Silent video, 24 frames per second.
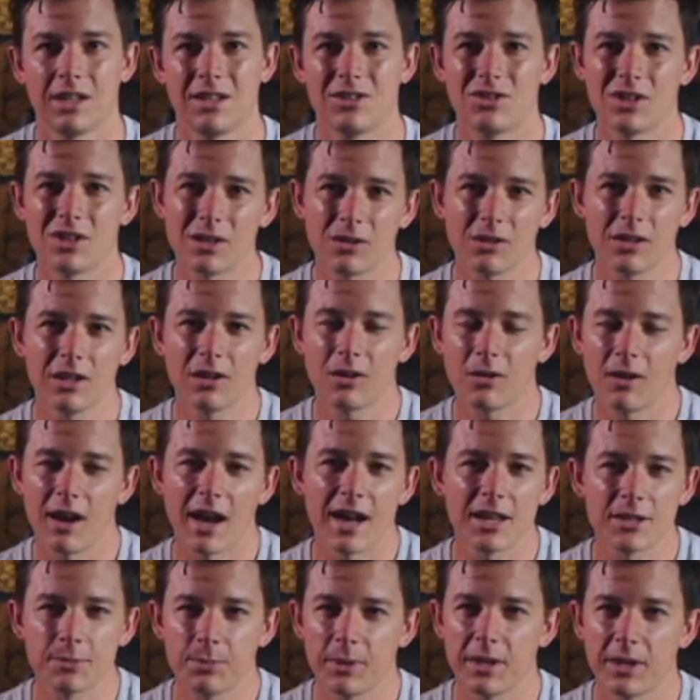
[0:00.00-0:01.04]
And generally
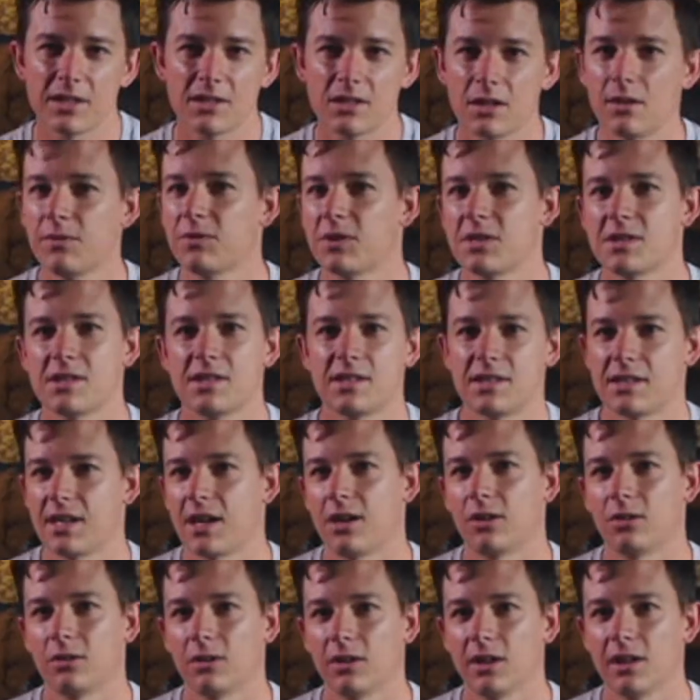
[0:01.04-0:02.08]
grass by itself doesn't
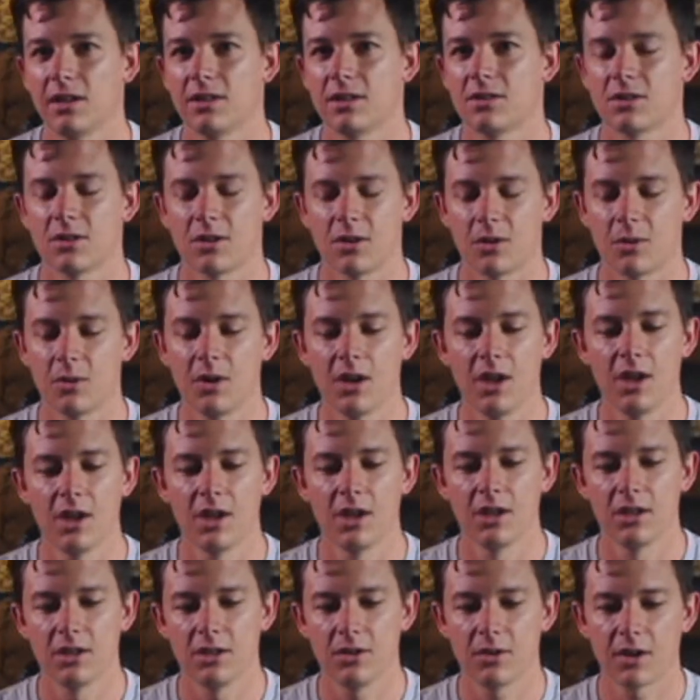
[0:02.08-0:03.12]
sound great, so
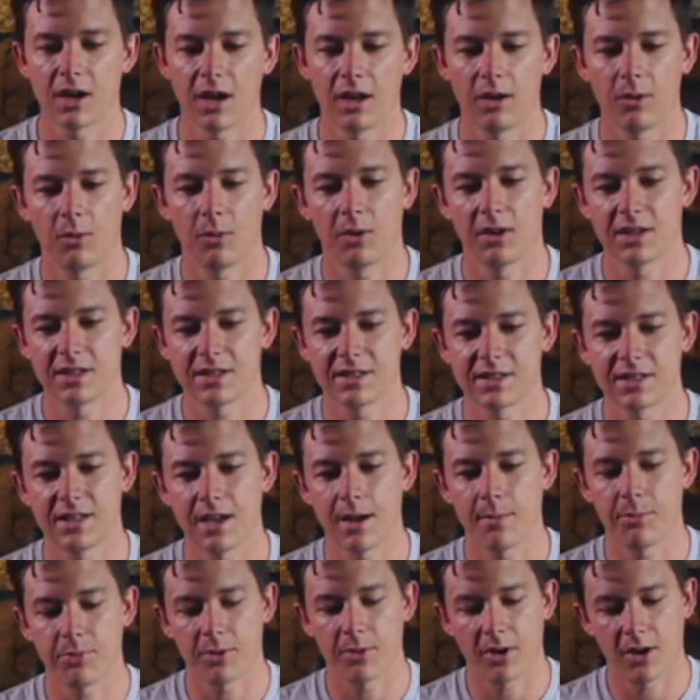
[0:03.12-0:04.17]
you kind of want to
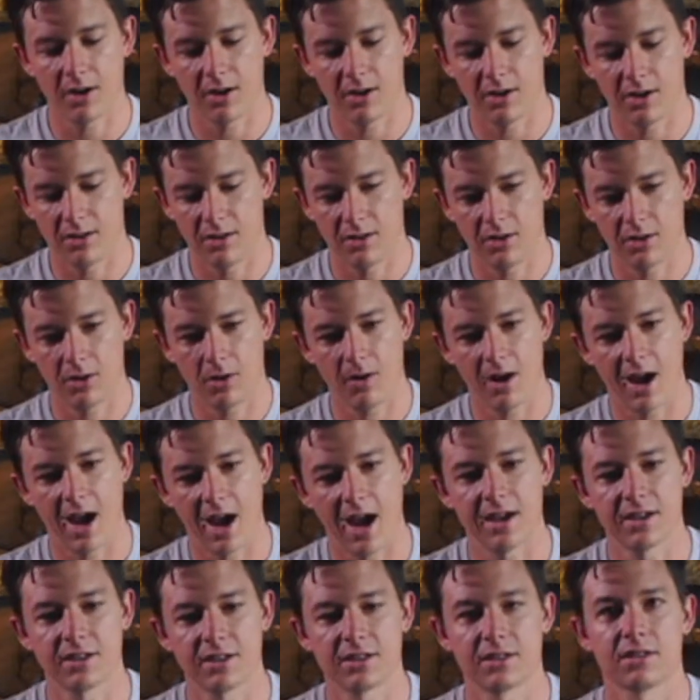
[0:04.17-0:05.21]
step on the
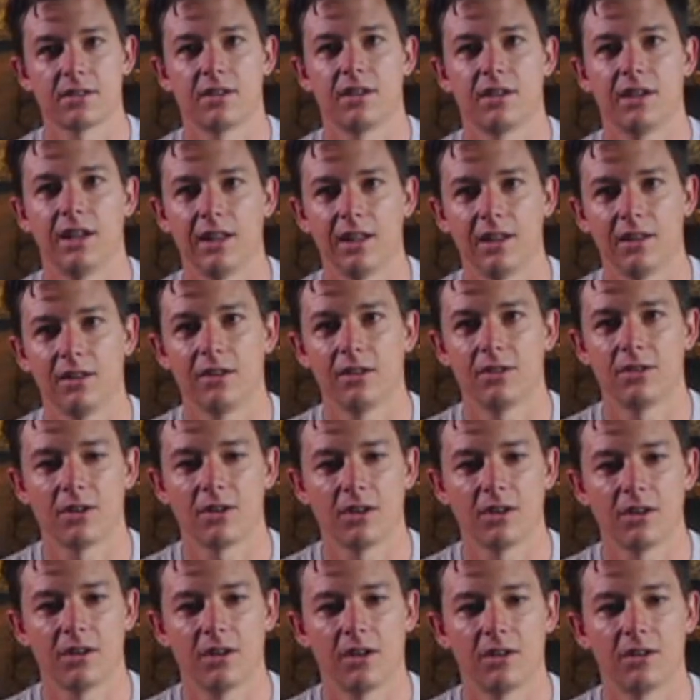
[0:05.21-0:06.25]
grass and then the
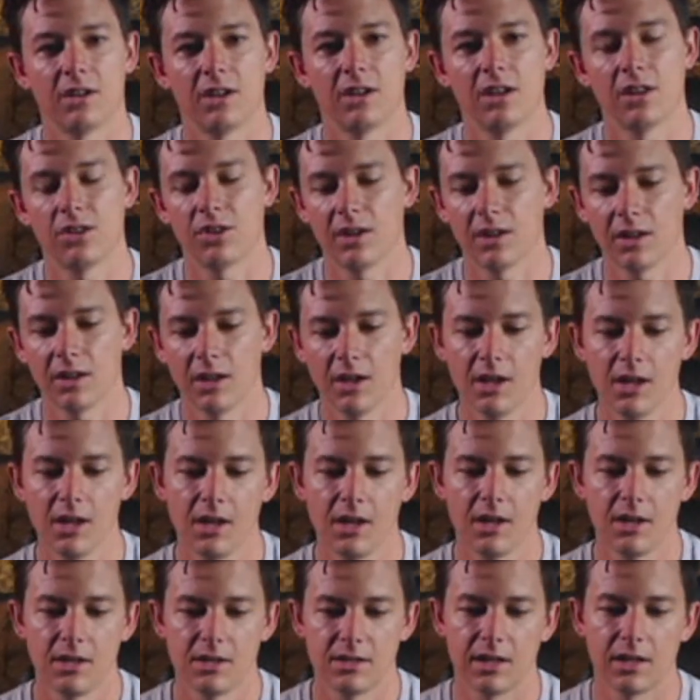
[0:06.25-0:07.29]
dirt underneath it
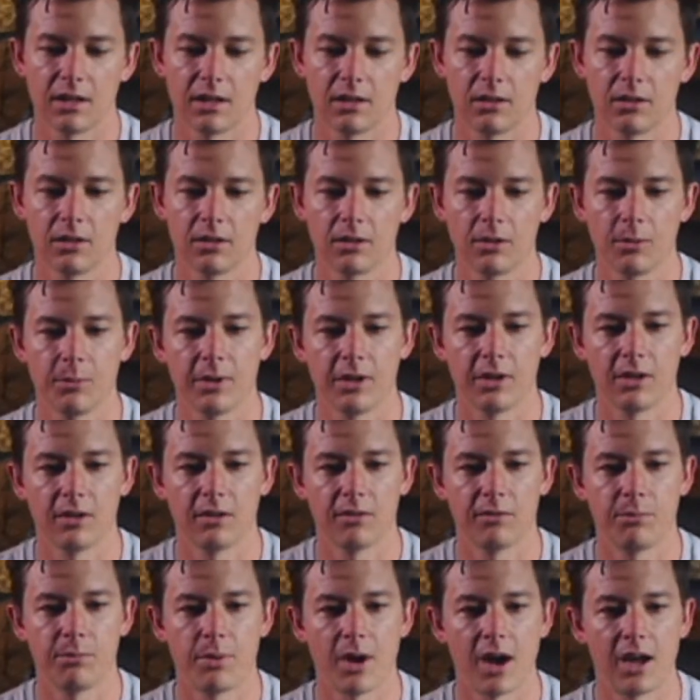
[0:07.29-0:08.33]
to get a little bit
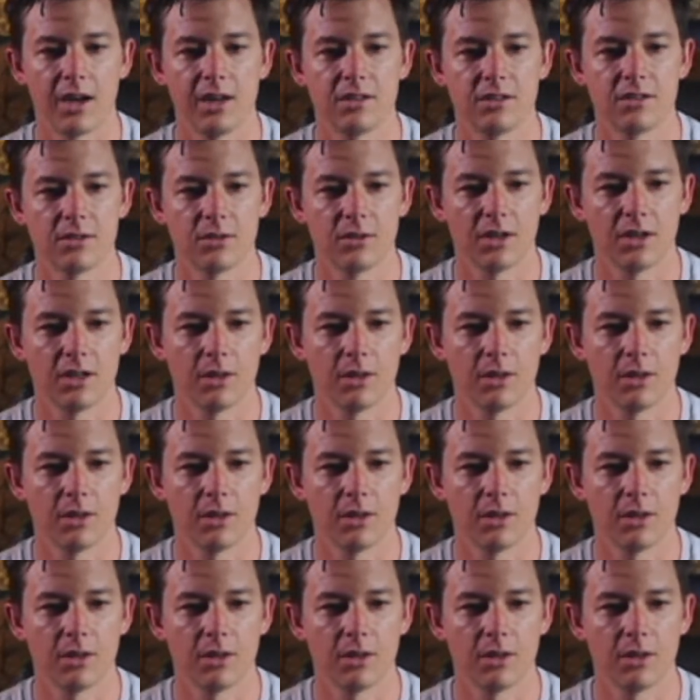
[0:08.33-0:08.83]
of body to it.